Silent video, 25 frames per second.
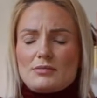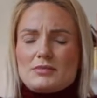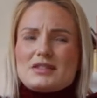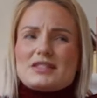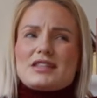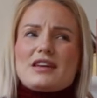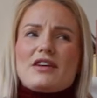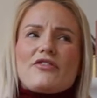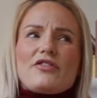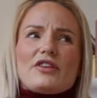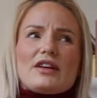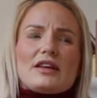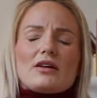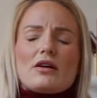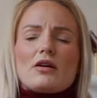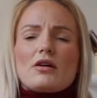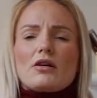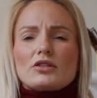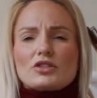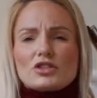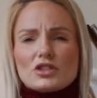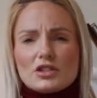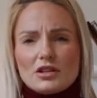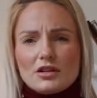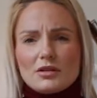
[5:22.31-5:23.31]
Definitely.
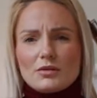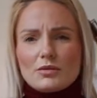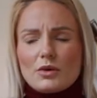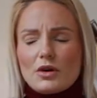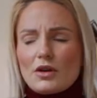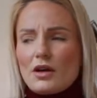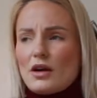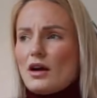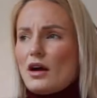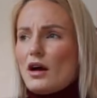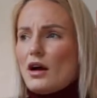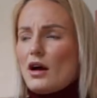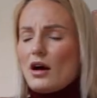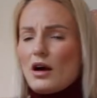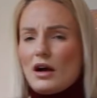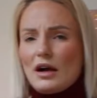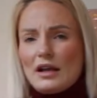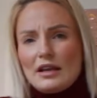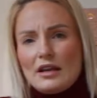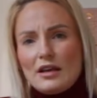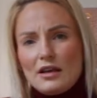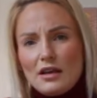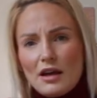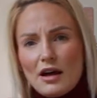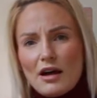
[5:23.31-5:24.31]
Oh, do you know what?
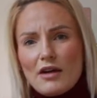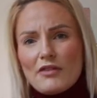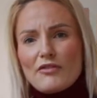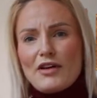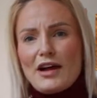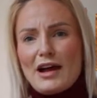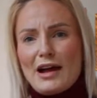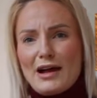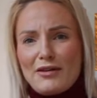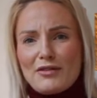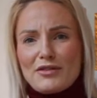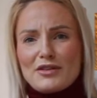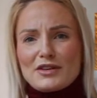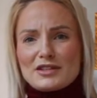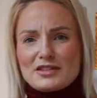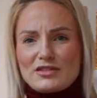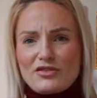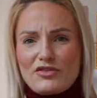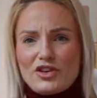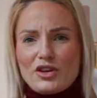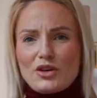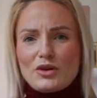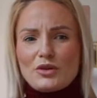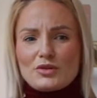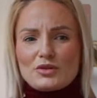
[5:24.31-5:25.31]
I love how this
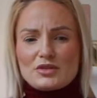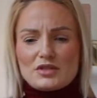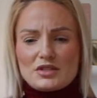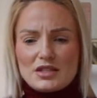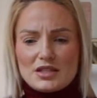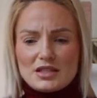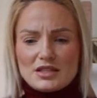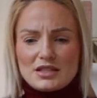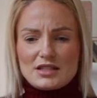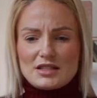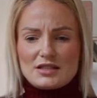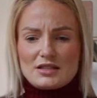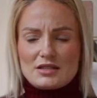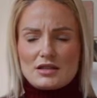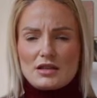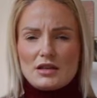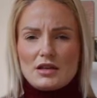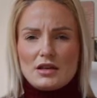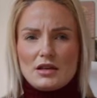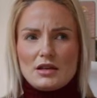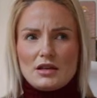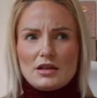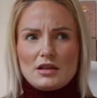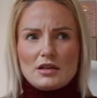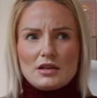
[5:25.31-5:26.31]
feels.
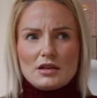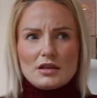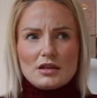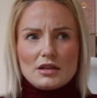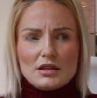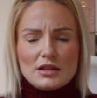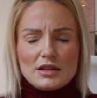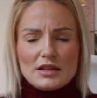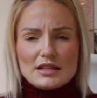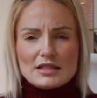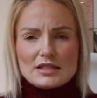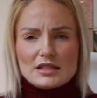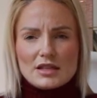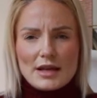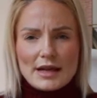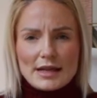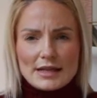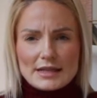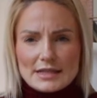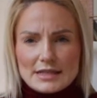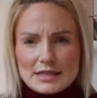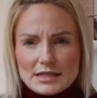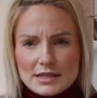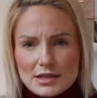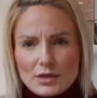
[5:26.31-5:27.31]
It's like
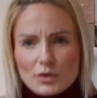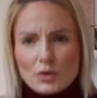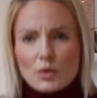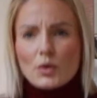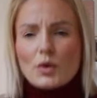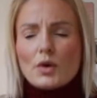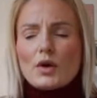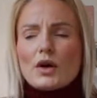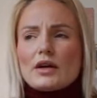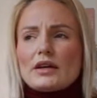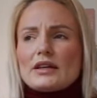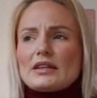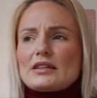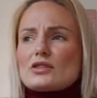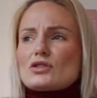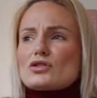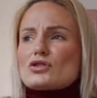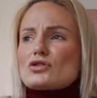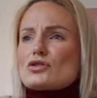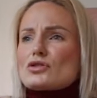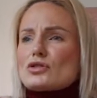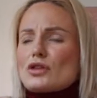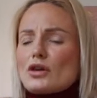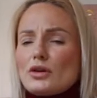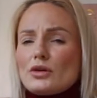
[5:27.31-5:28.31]
silk. It's
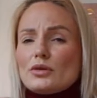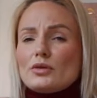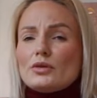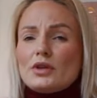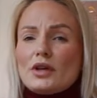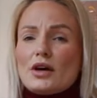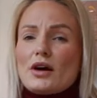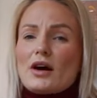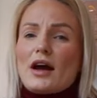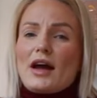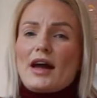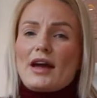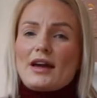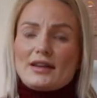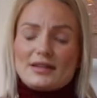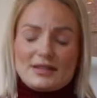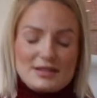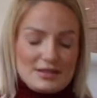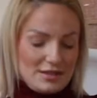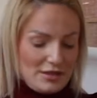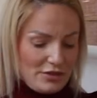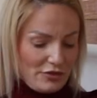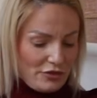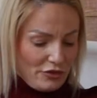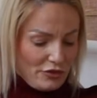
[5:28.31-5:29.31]
so
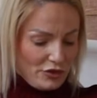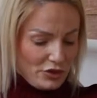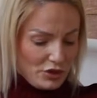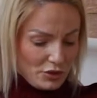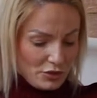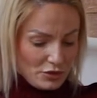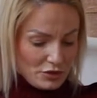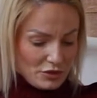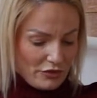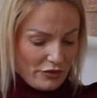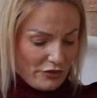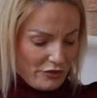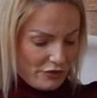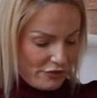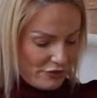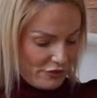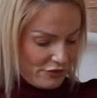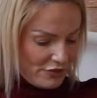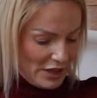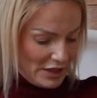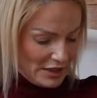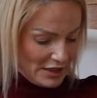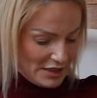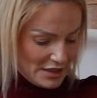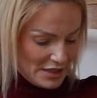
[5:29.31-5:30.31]
nice. It feels
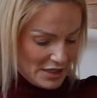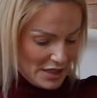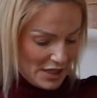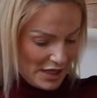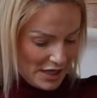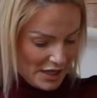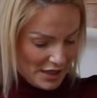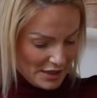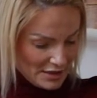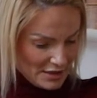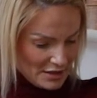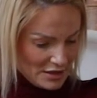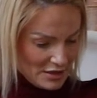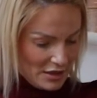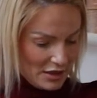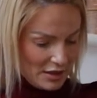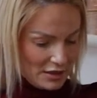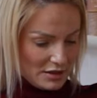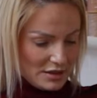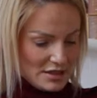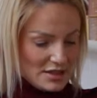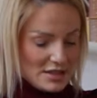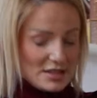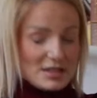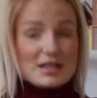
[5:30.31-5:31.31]
fantastic.
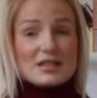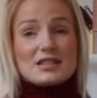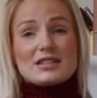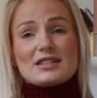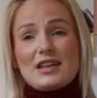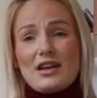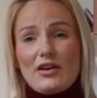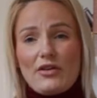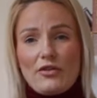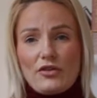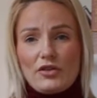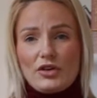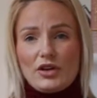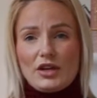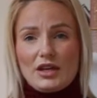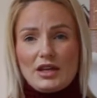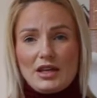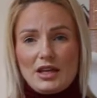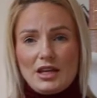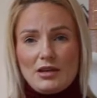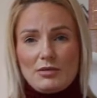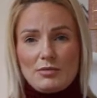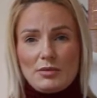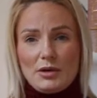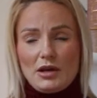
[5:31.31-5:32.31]
This is a definite
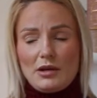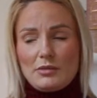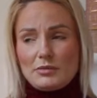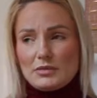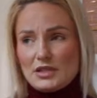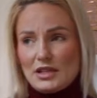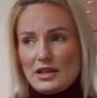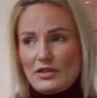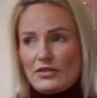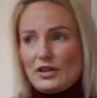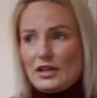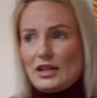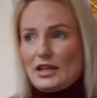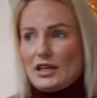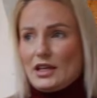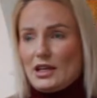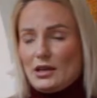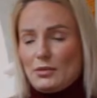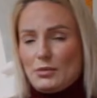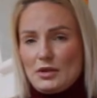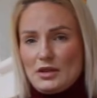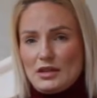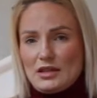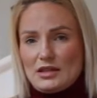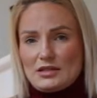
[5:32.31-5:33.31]
keeper. I'm definitely
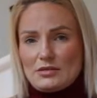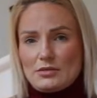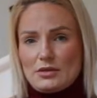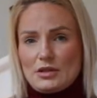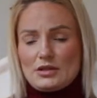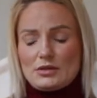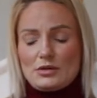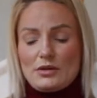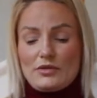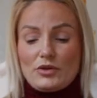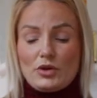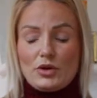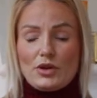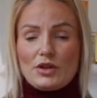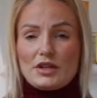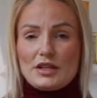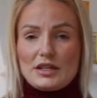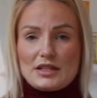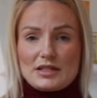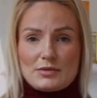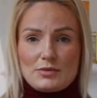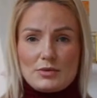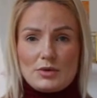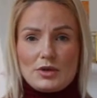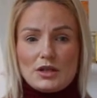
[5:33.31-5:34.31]
keeping this one. So I've got
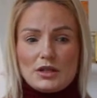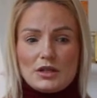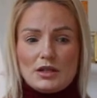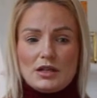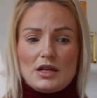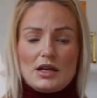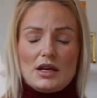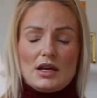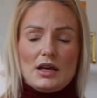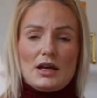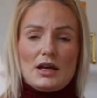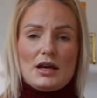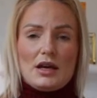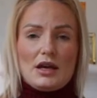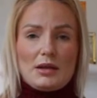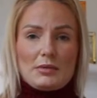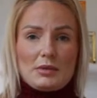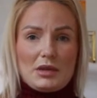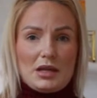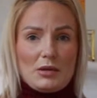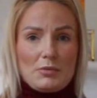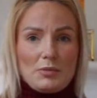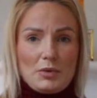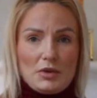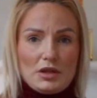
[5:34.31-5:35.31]
this one. I'm
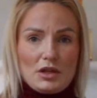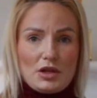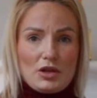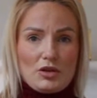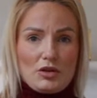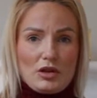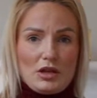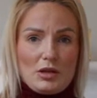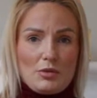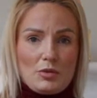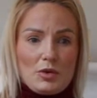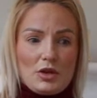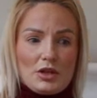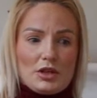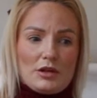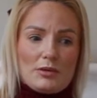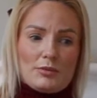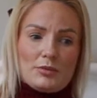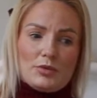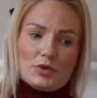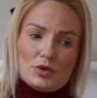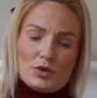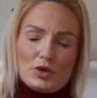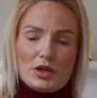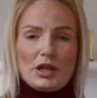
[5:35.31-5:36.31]
keeping the cream one.
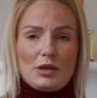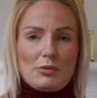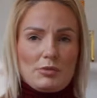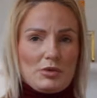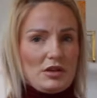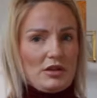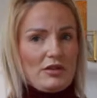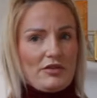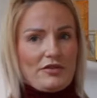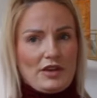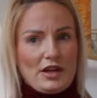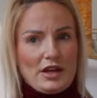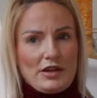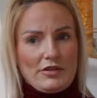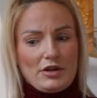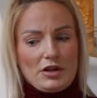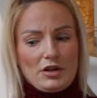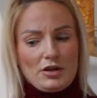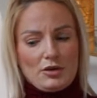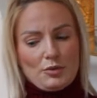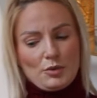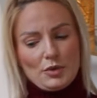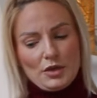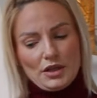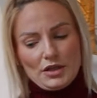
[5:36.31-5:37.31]
I'm not keeping the
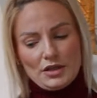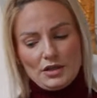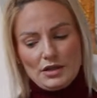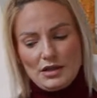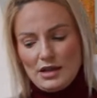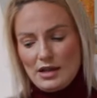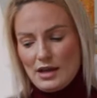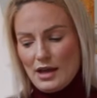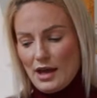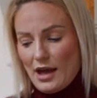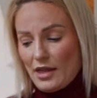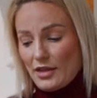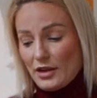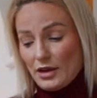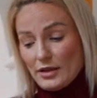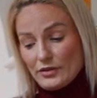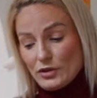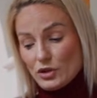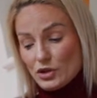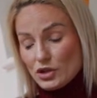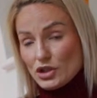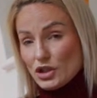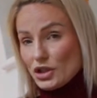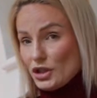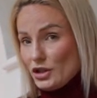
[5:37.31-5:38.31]
fairisle one. And then I've
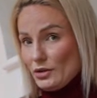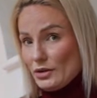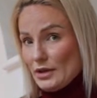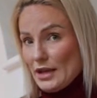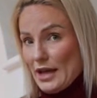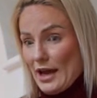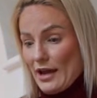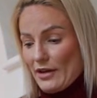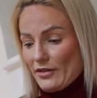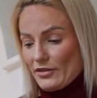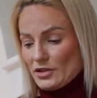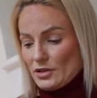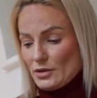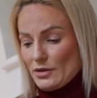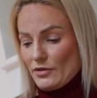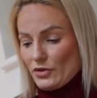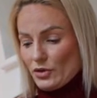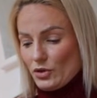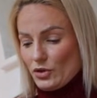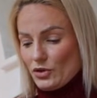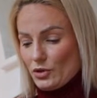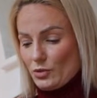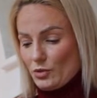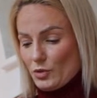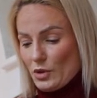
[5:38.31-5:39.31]
got 2 left. So I've
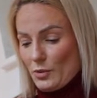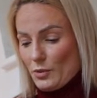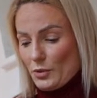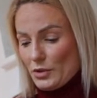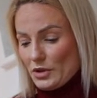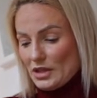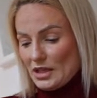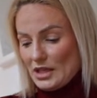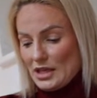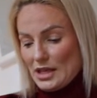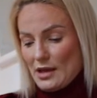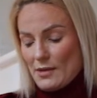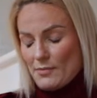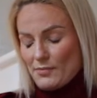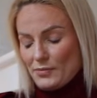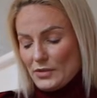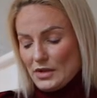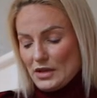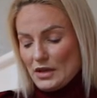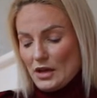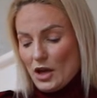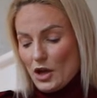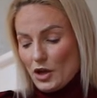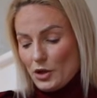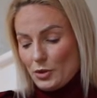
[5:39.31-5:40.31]
got the one with the
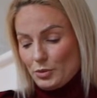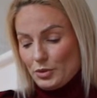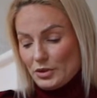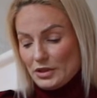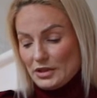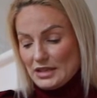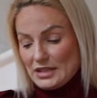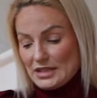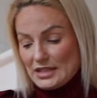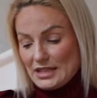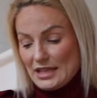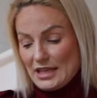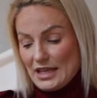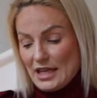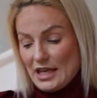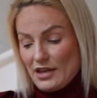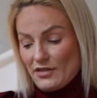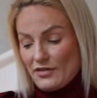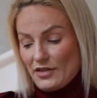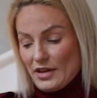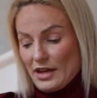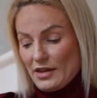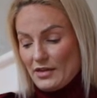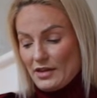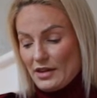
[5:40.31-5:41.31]
open
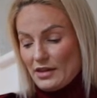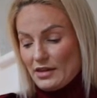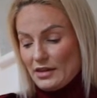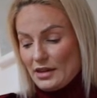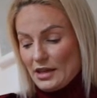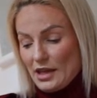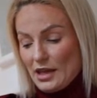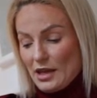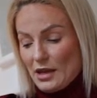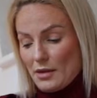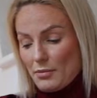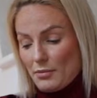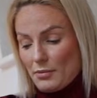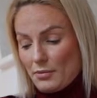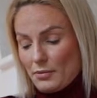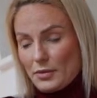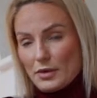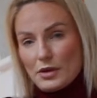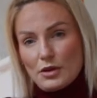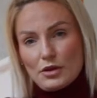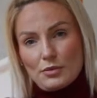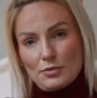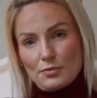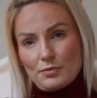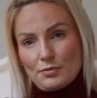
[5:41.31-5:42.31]
sleeve and then the
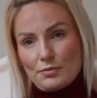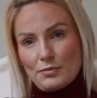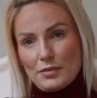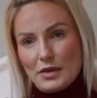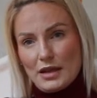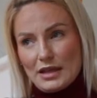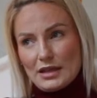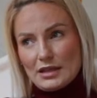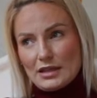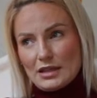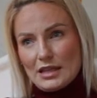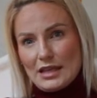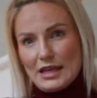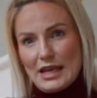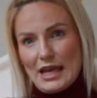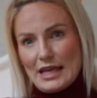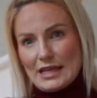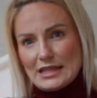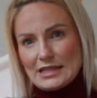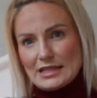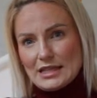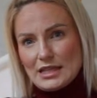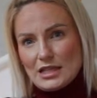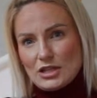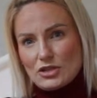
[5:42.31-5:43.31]

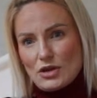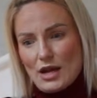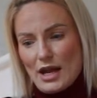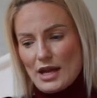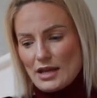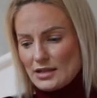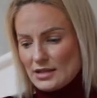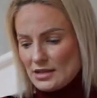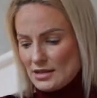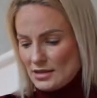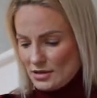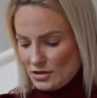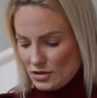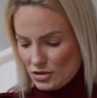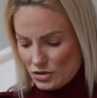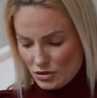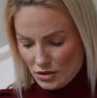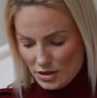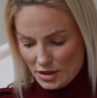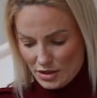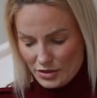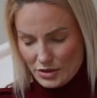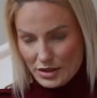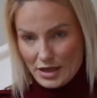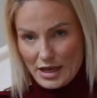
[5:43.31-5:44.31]
lacy dress to
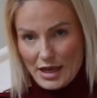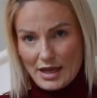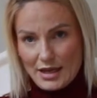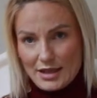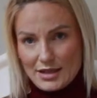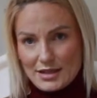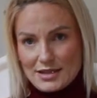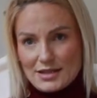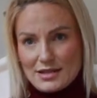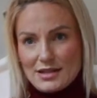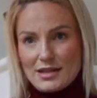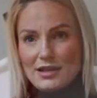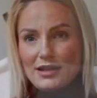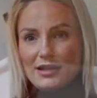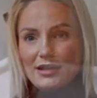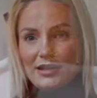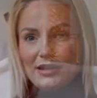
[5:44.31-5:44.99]
try on next.